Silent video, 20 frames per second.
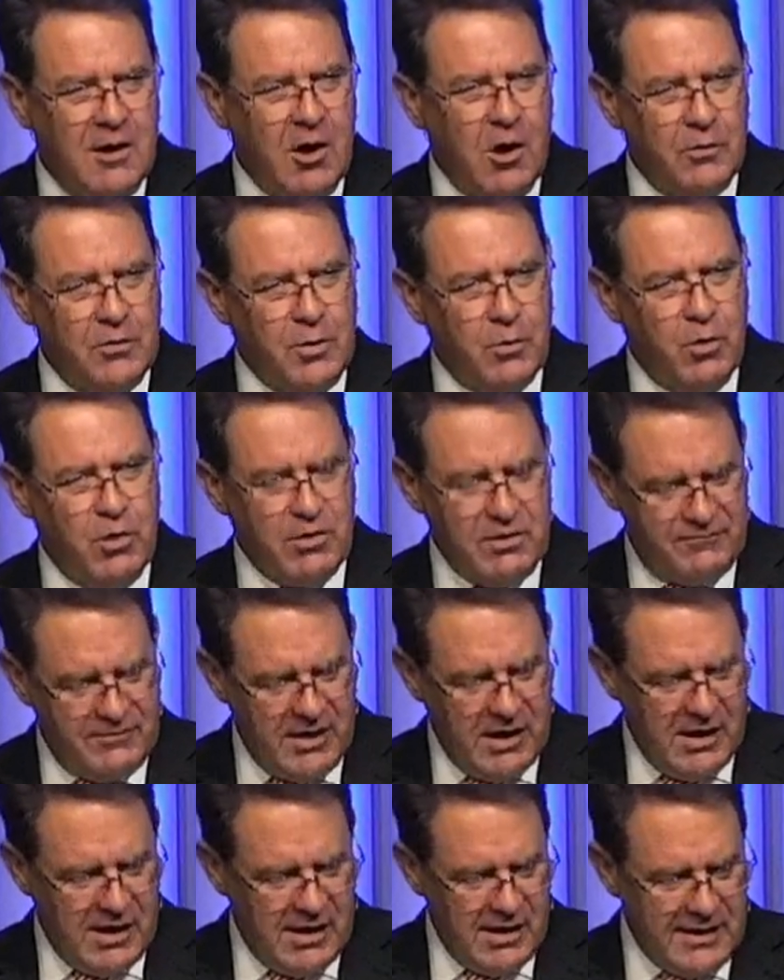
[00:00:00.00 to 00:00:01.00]
on the Word of
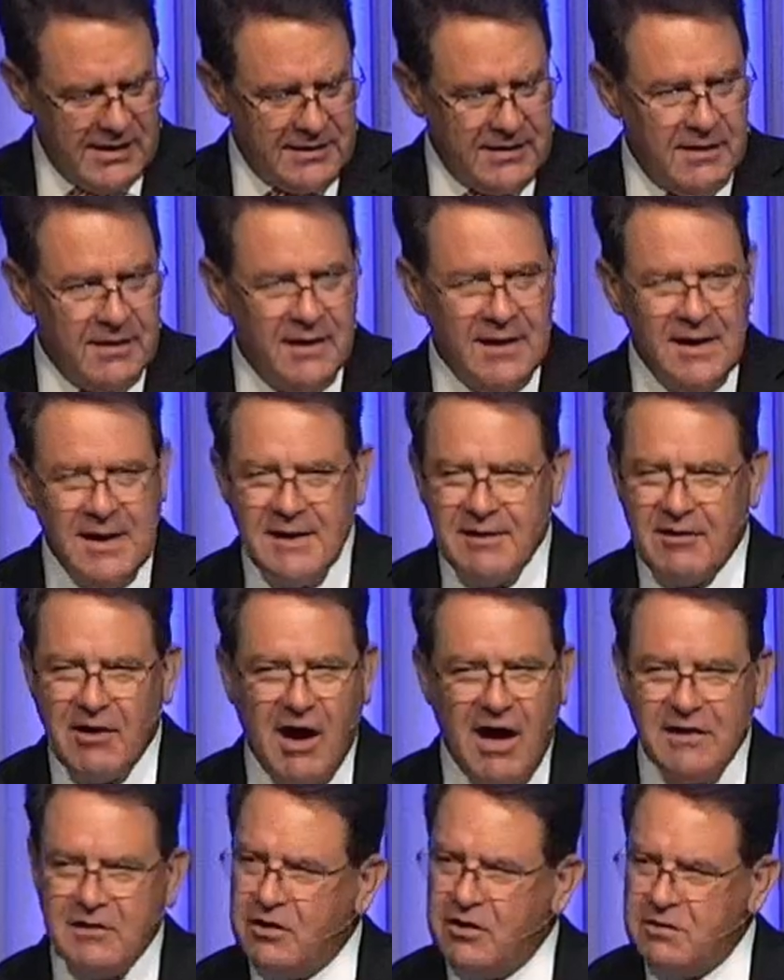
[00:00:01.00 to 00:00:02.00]
God.
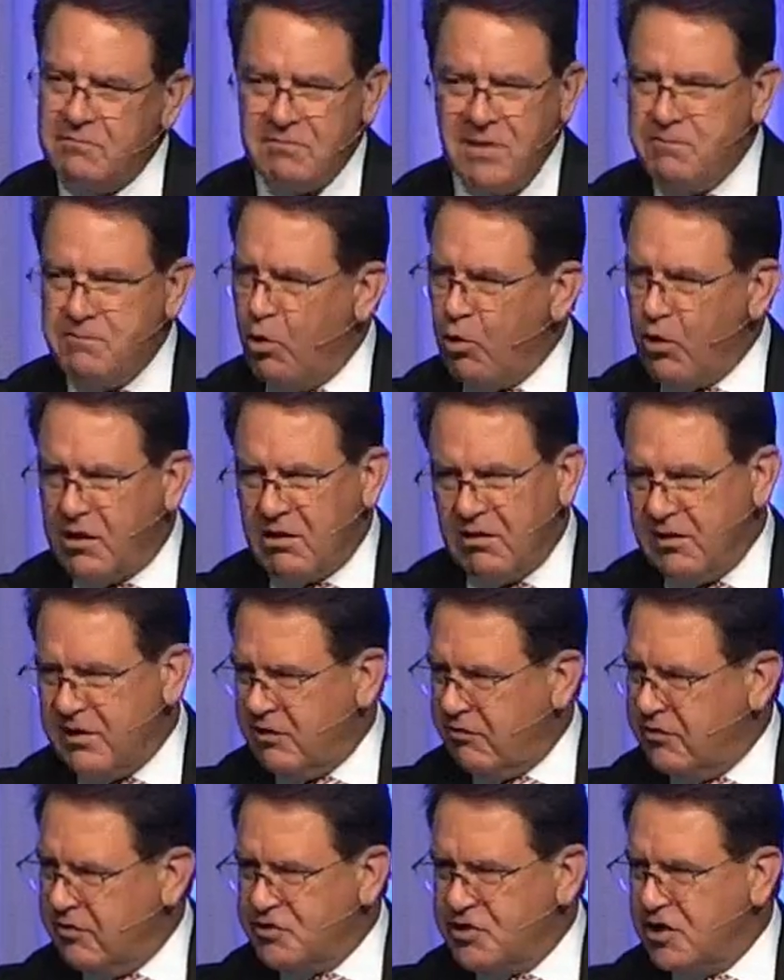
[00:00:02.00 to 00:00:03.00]
God couldn't be more
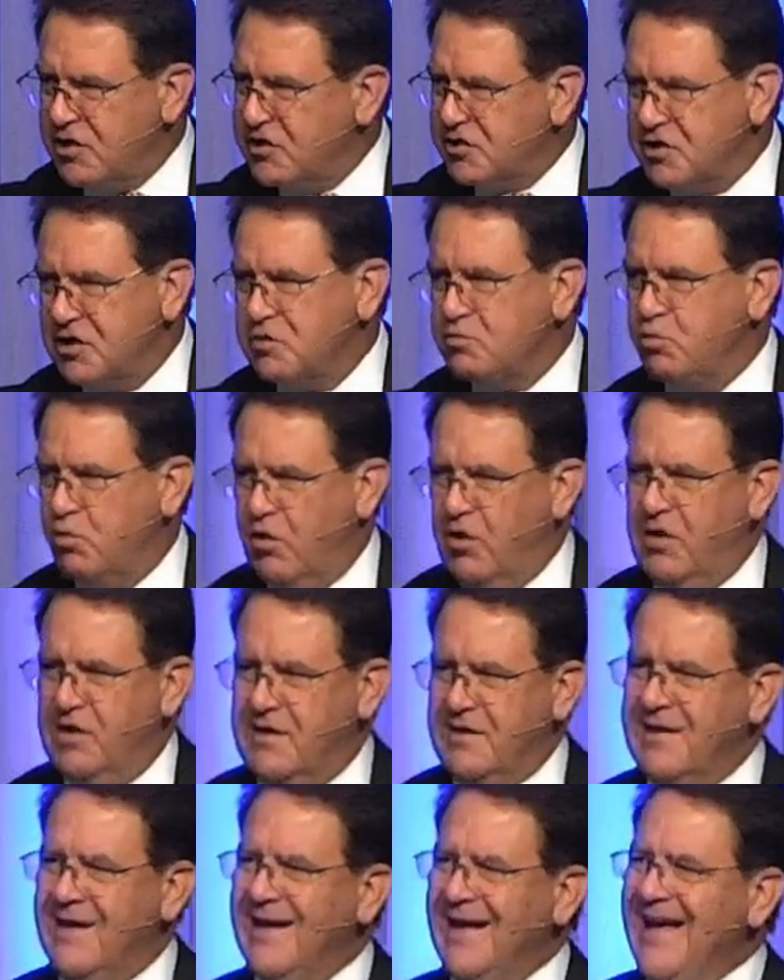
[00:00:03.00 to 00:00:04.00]
clear in Genesis
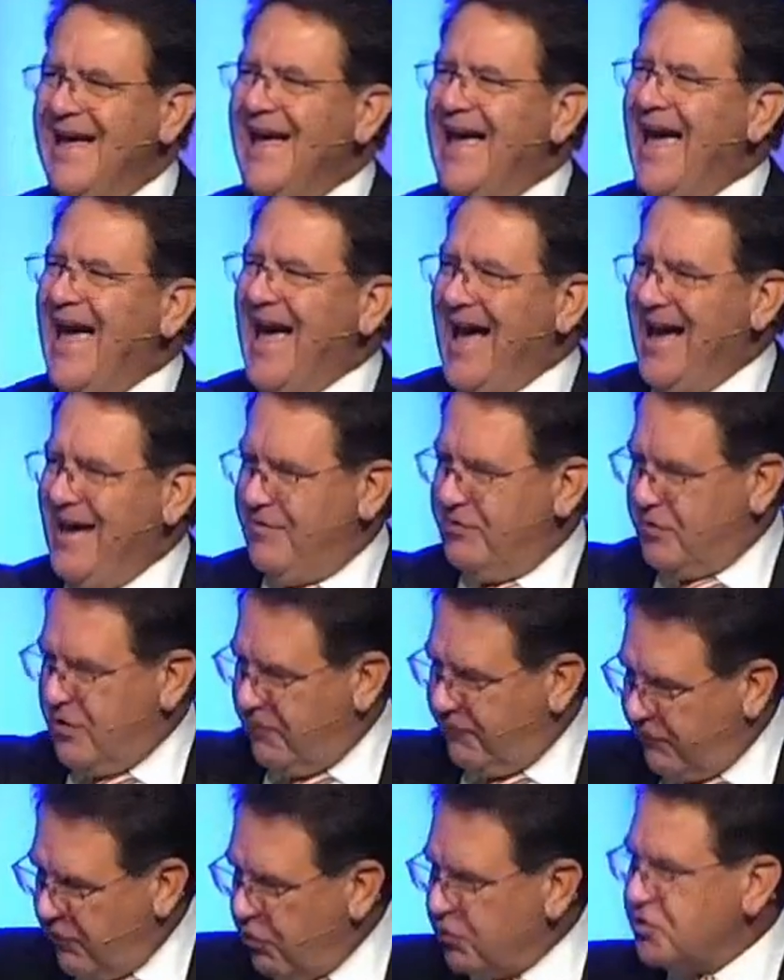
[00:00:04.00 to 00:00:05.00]
1 and the
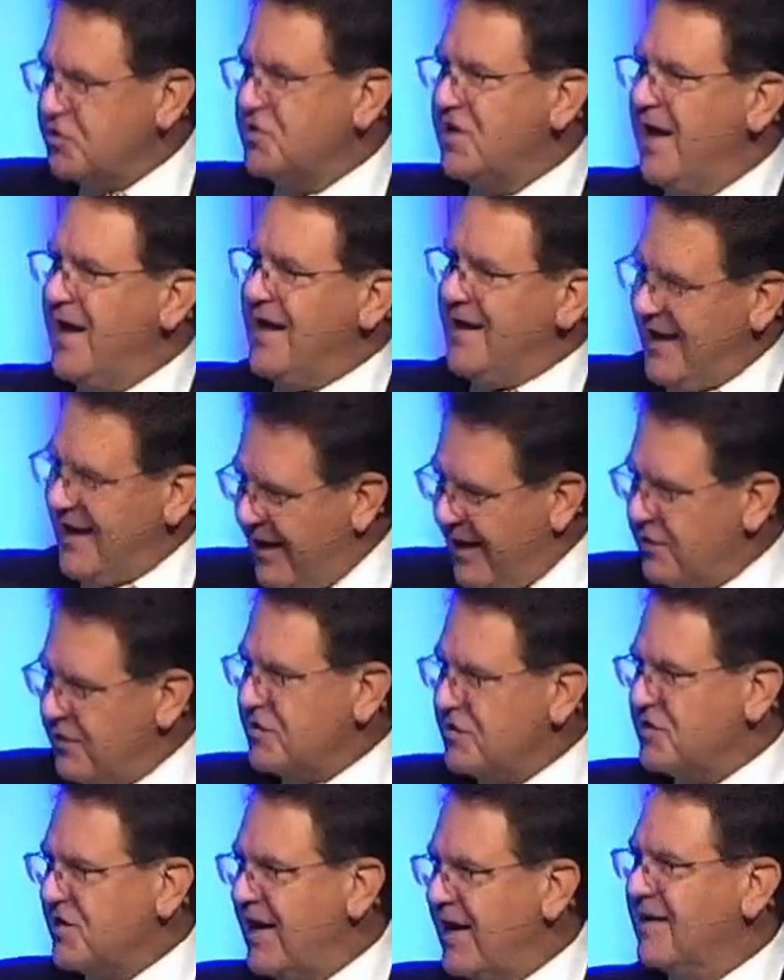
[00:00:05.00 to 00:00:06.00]
first day and
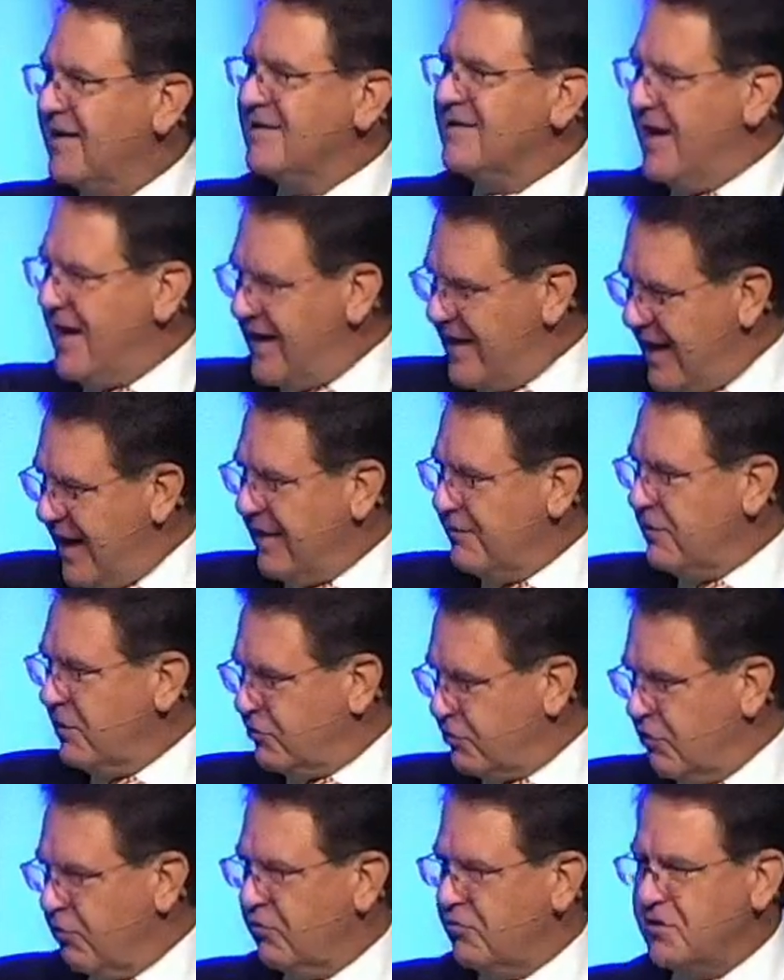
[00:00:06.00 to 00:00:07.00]
the second day and the
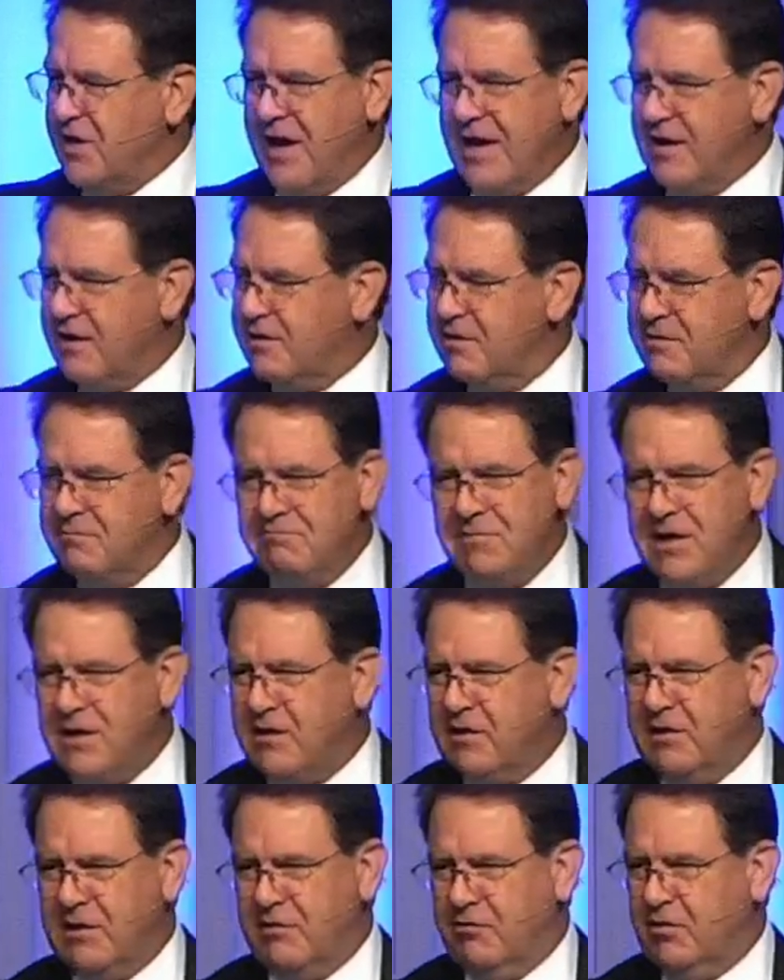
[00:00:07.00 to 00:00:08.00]
third day. It couldn't be
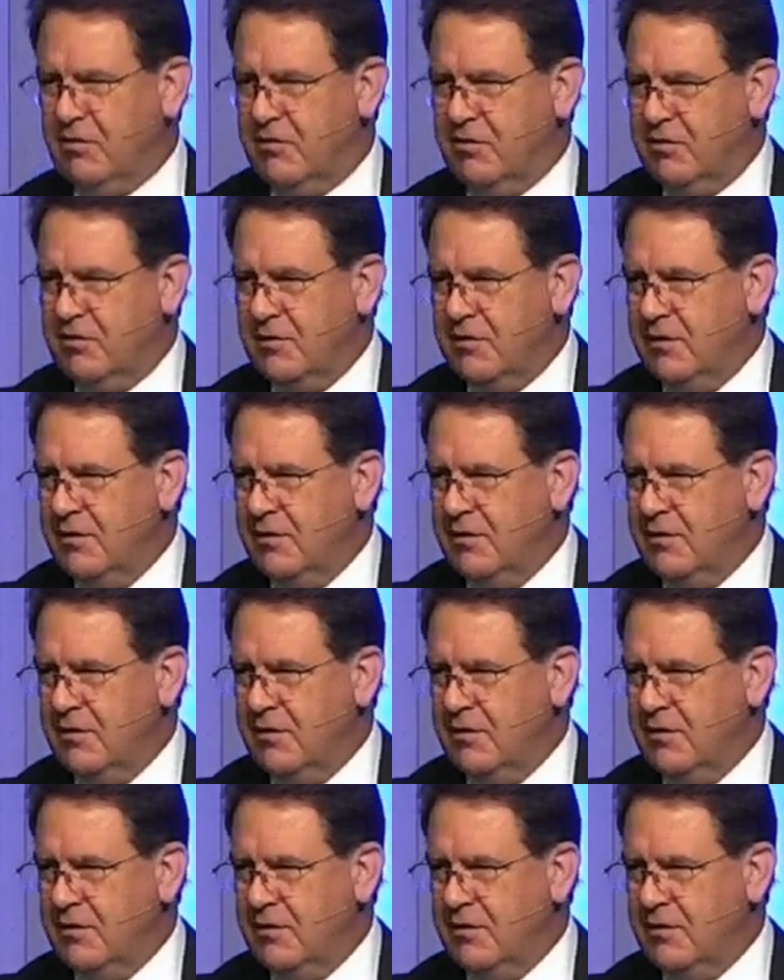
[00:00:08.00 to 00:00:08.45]
clearer.